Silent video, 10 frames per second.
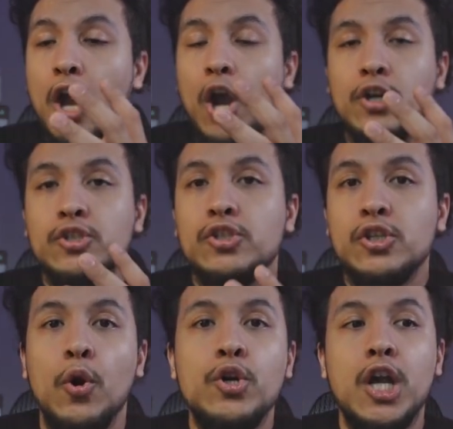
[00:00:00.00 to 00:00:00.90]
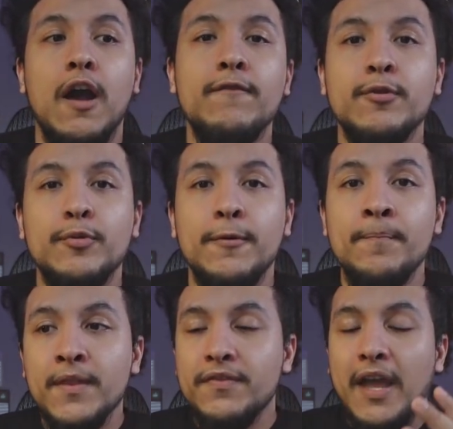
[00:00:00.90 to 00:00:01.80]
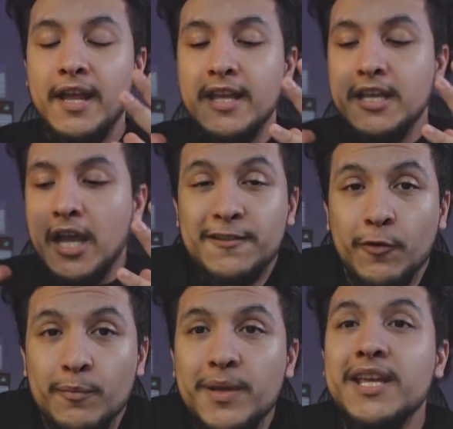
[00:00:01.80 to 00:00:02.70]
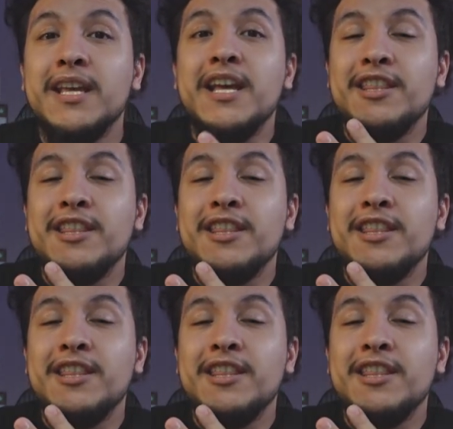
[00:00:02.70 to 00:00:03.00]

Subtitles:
are so comfortable that, at least for me,